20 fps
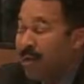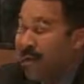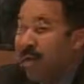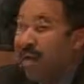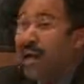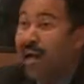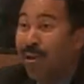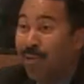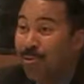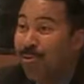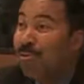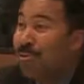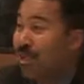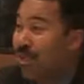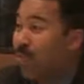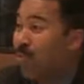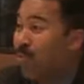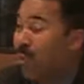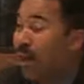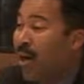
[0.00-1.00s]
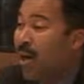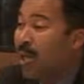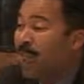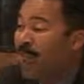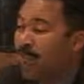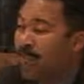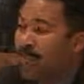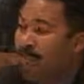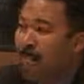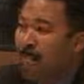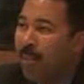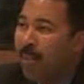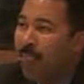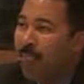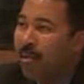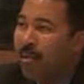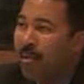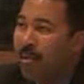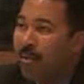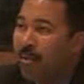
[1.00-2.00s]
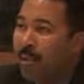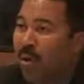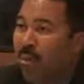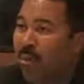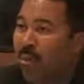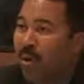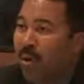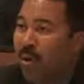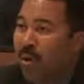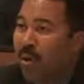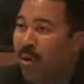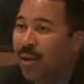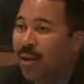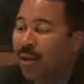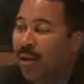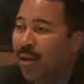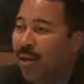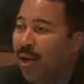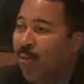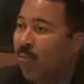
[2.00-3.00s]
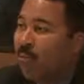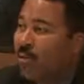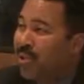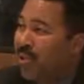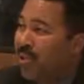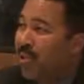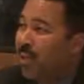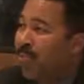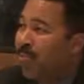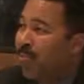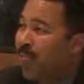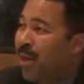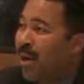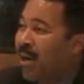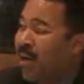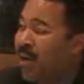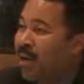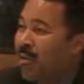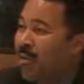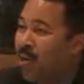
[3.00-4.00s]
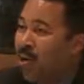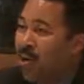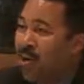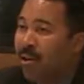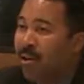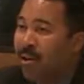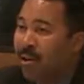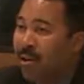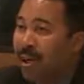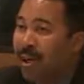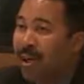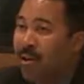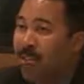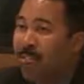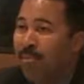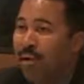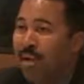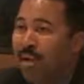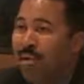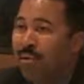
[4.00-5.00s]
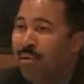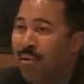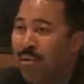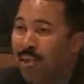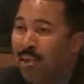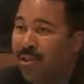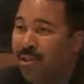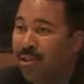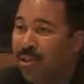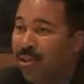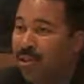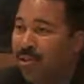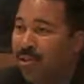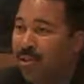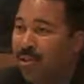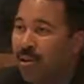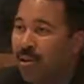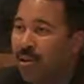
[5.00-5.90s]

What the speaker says: I understand why. But the one thing I would tell everybody is our job as judges